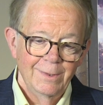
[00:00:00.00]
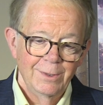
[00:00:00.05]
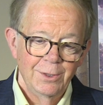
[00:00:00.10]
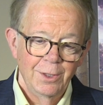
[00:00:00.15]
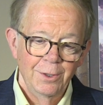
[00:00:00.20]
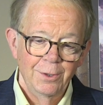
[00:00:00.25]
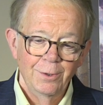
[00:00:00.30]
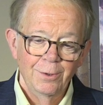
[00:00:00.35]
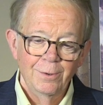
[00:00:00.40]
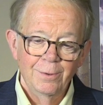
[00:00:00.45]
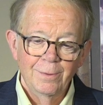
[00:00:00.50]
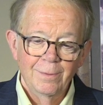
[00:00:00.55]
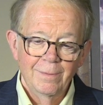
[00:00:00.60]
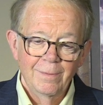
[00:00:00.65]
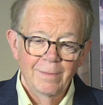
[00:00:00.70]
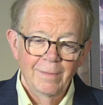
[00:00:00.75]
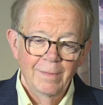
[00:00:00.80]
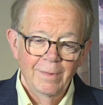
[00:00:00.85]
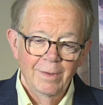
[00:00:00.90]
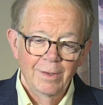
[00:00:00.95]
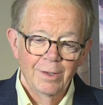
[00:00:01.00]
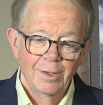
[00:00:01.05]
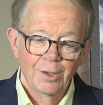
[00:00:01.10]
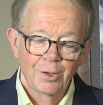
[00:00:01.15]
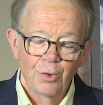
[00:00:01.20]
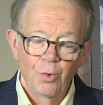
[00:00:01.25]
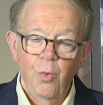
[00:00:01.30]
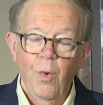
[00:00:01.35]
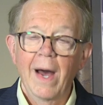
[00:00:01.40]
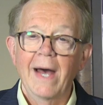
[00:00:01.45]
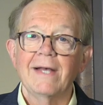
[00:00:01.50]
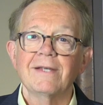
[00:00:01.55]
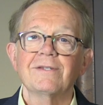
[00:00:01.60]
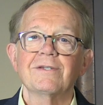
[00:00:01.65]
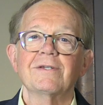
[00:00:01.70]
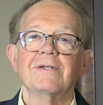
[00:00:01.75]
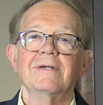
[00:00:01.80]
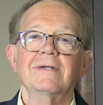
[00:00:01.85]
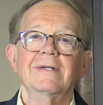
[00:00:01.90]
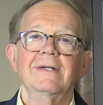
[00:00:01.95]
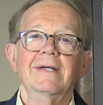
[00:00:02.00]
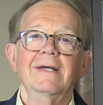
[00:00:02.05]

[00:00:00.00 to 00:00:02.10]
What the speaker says: to the quest